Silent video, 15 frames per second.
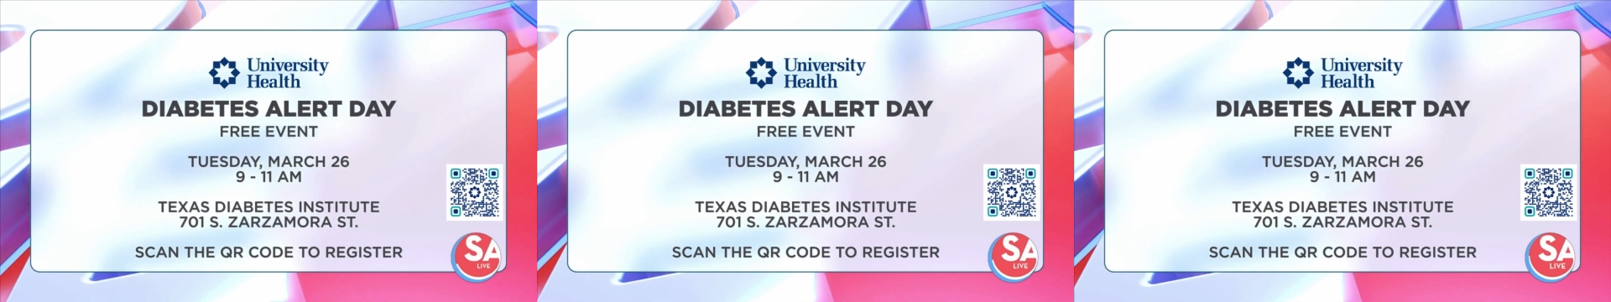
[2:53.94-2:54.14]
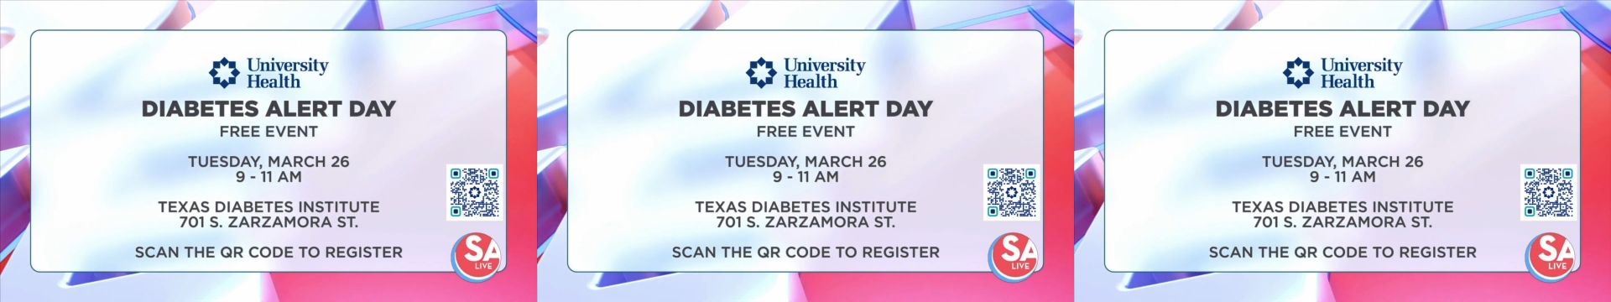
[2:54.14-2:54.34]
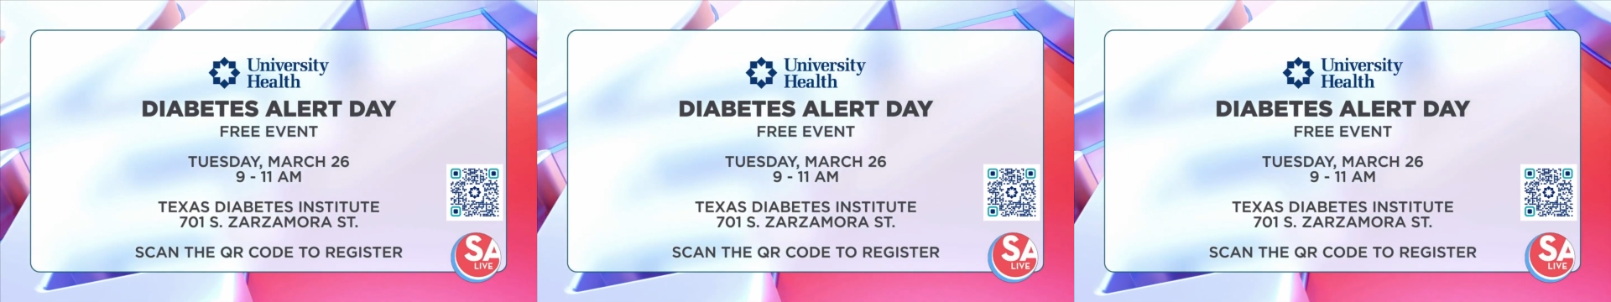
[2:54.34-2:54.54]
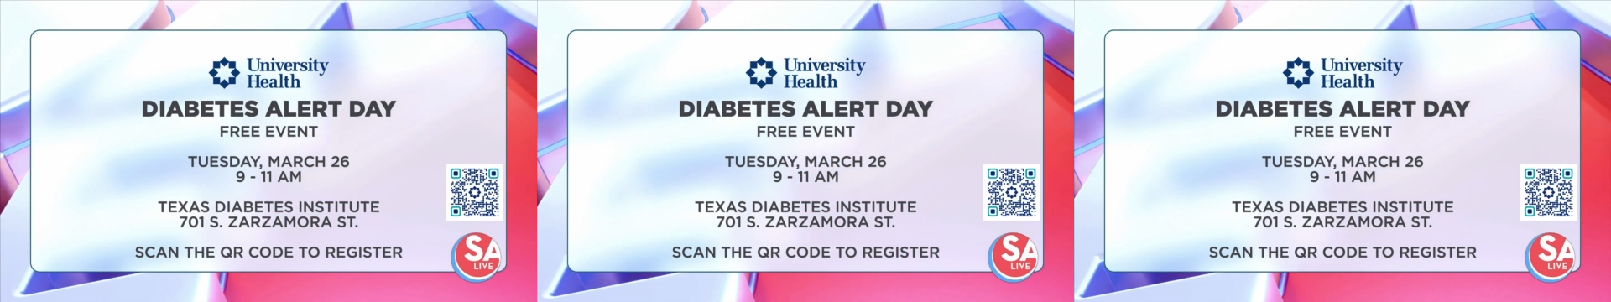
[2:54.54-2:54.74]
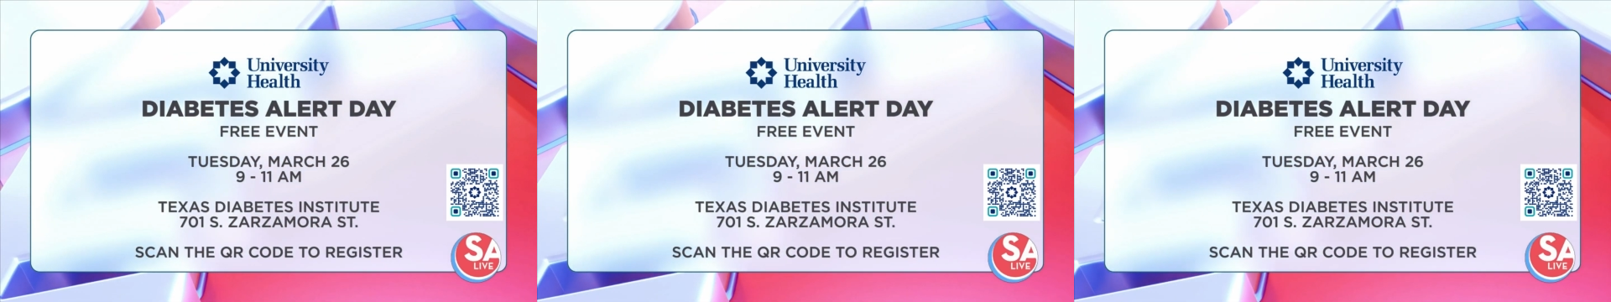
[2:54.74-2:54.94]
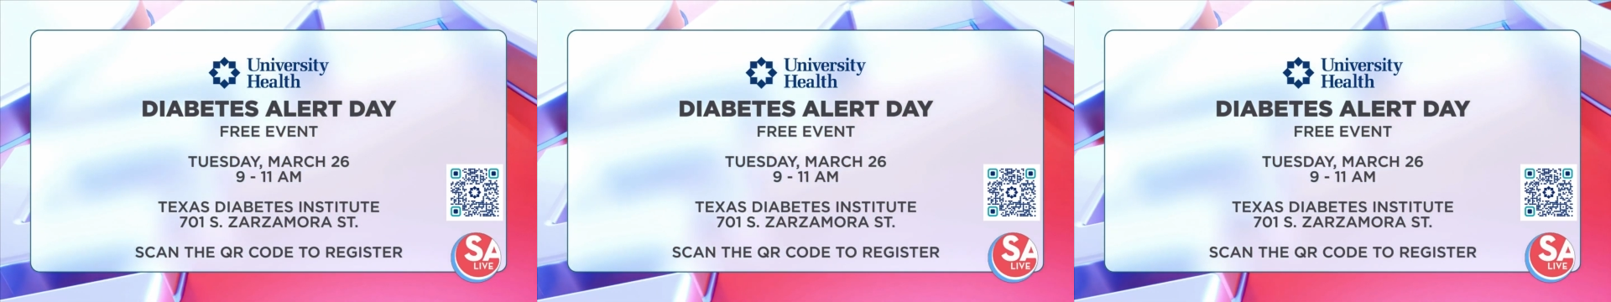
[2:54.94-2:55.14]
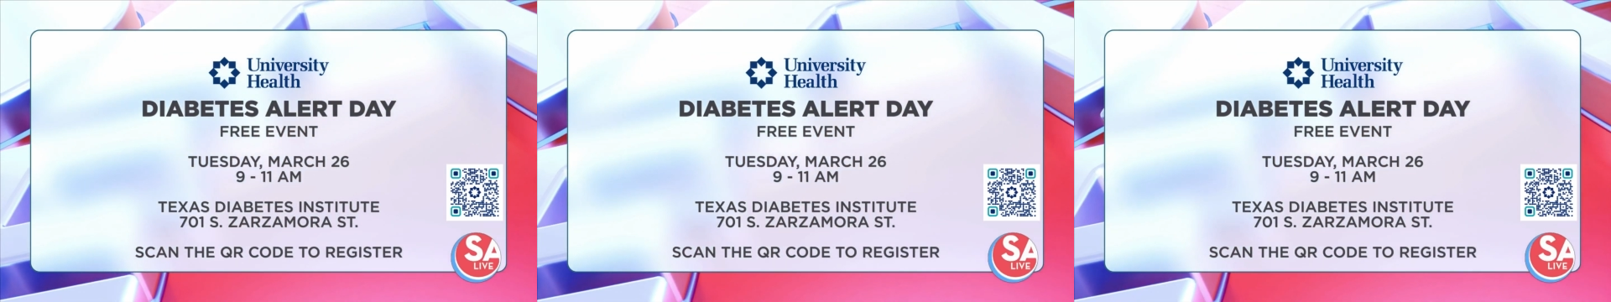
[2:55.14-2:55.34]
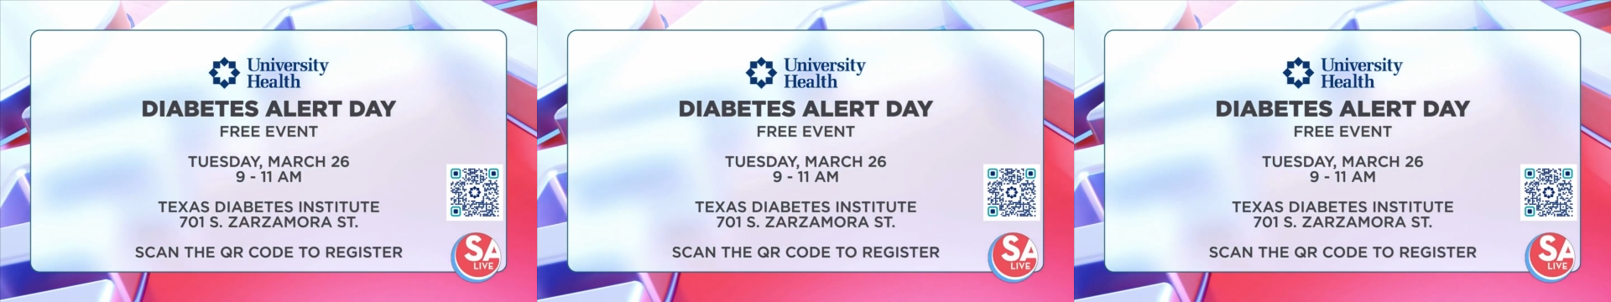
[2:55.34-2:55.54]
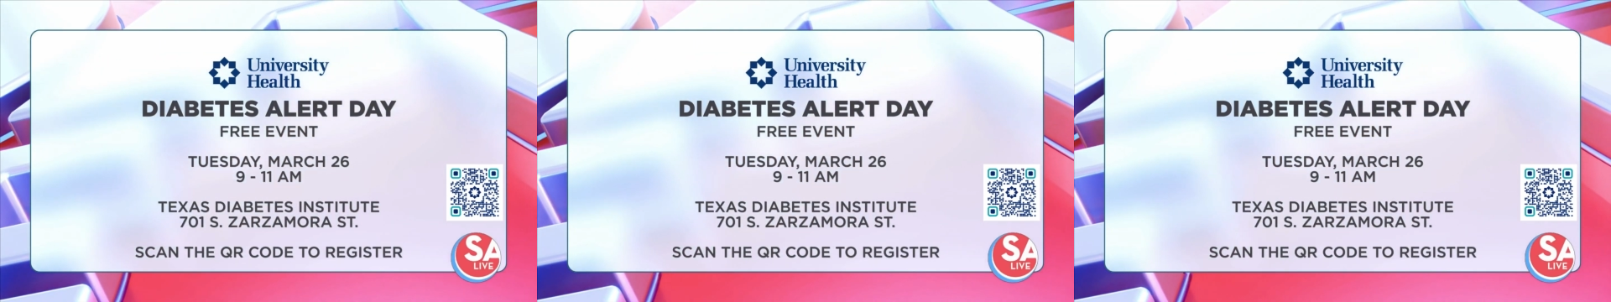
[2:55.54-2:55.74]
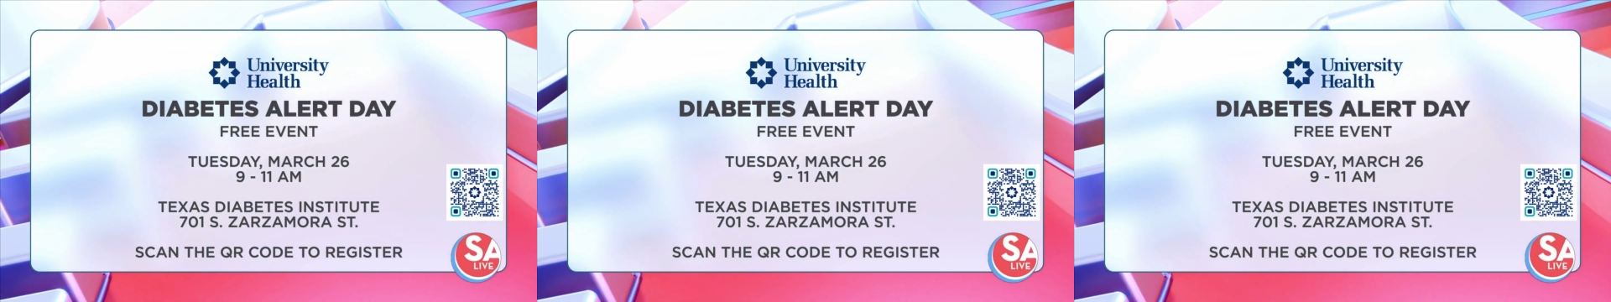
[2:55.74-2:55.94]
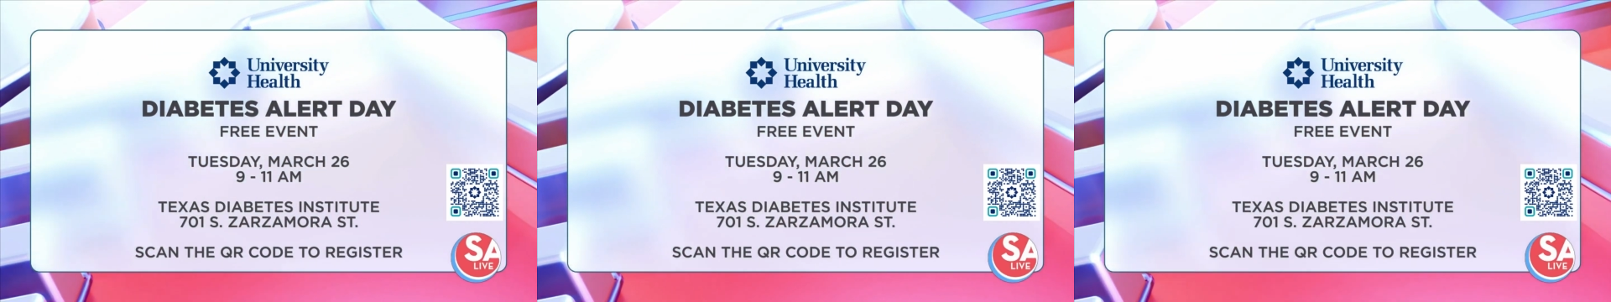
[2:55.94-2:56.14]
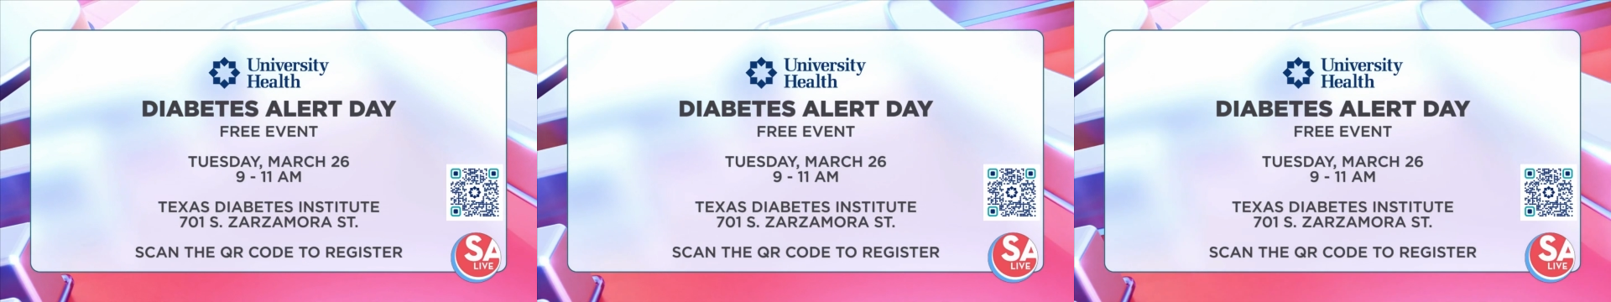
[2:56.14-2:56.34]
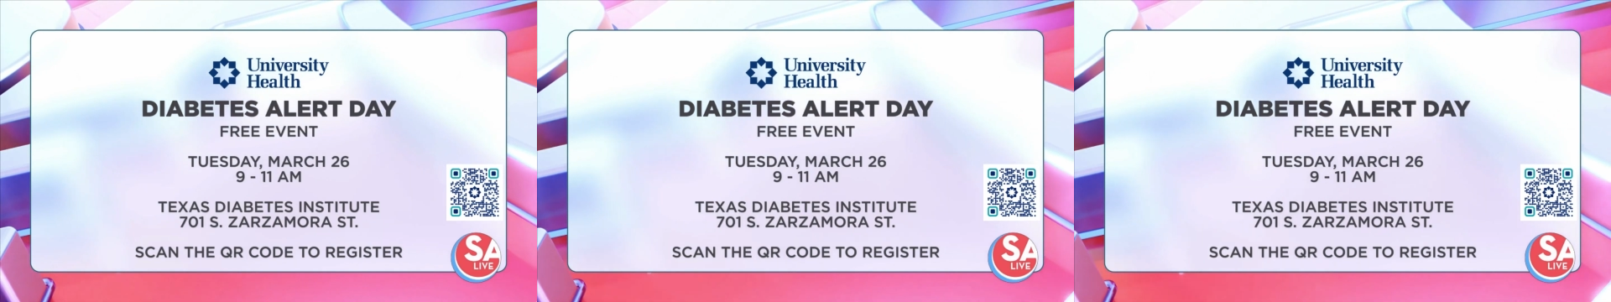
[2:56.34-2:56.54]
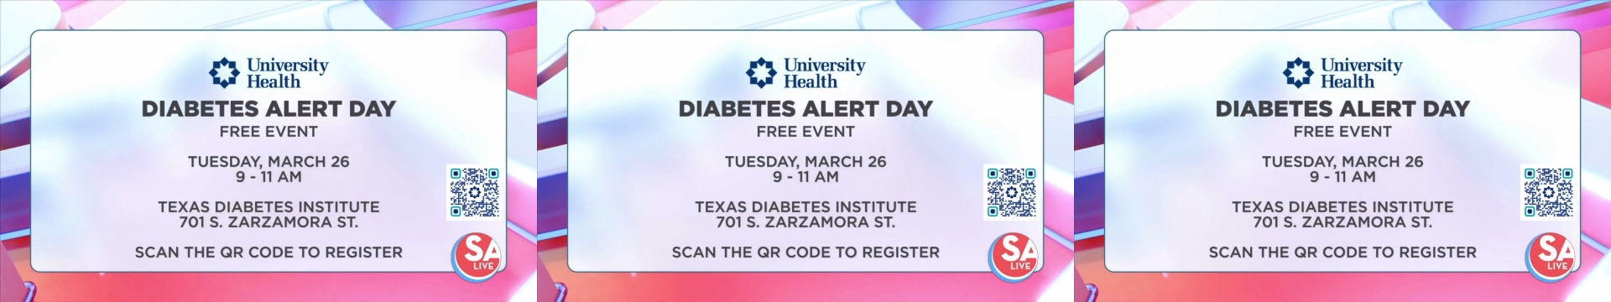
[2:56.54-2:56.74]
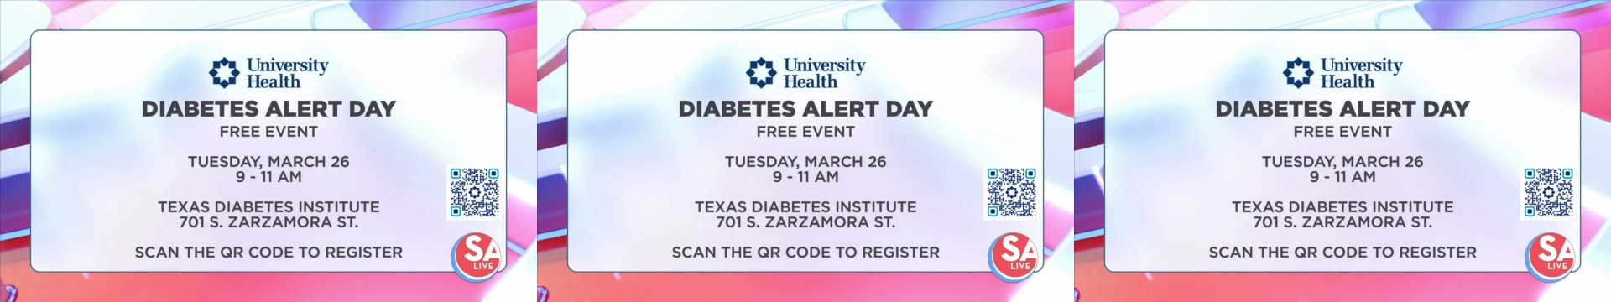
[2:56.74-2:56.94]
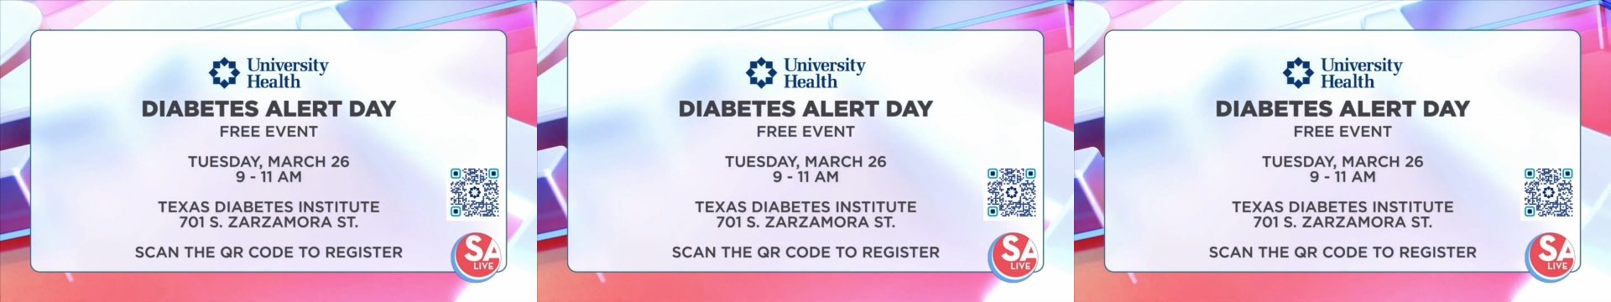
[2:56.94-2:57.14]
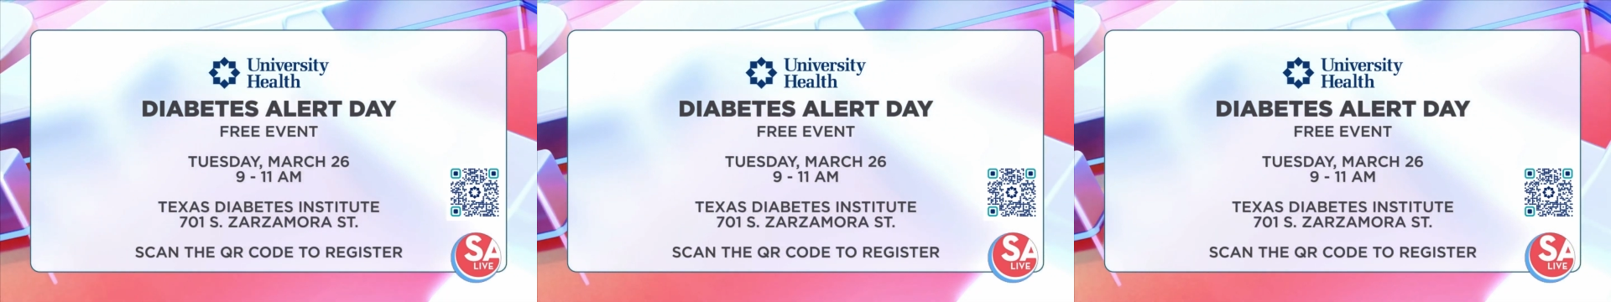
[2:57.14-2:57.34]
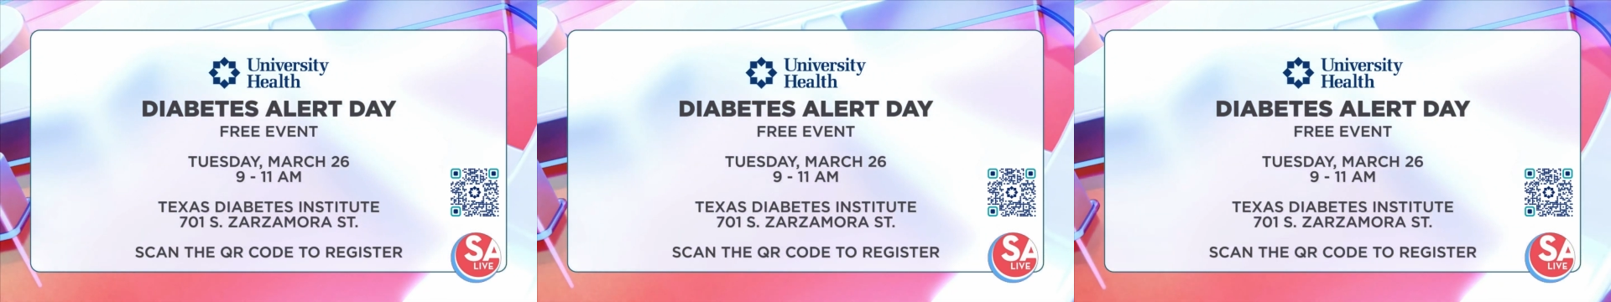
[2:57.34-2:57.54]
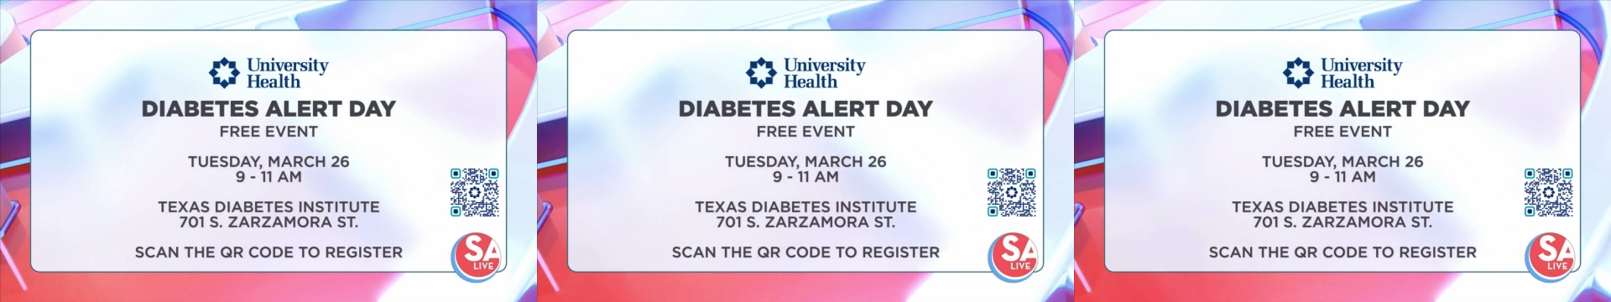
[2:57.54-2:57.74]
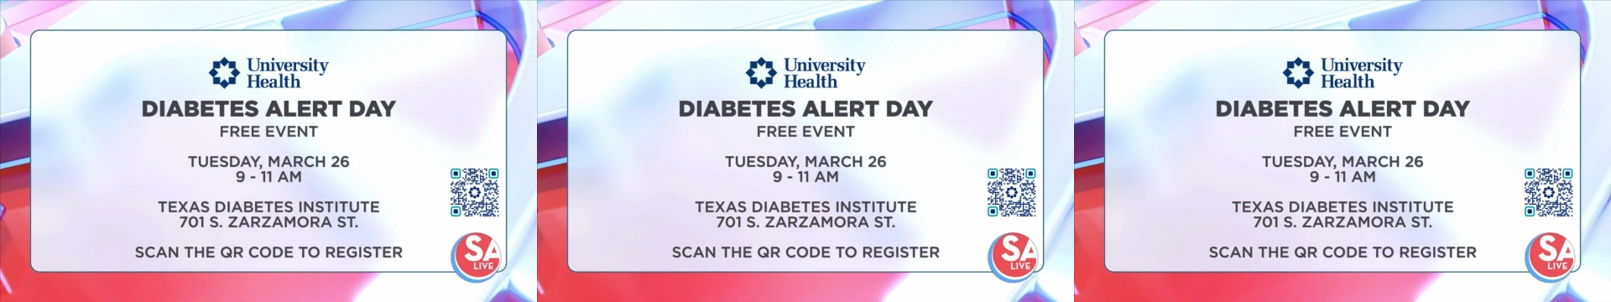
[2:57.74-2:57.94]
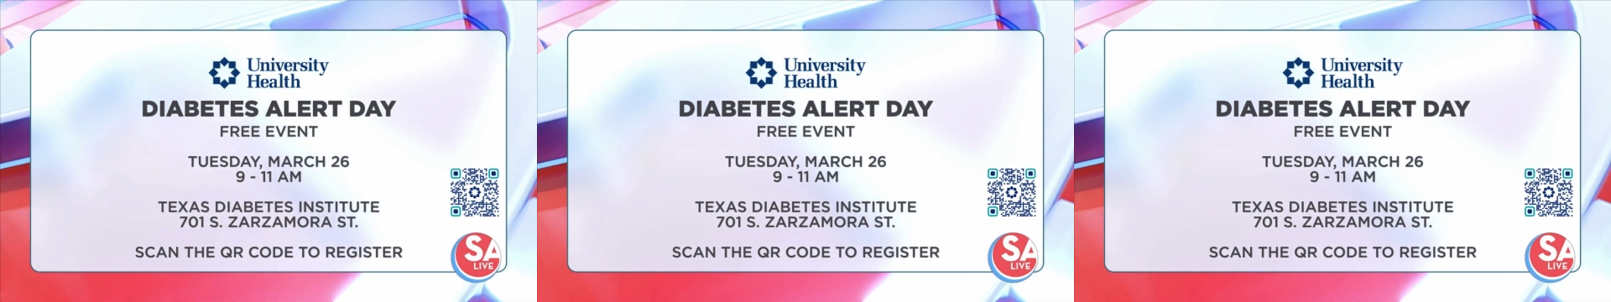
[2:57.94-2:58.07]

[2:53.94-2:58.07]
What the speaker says: No face is visible, so there are no lips to read.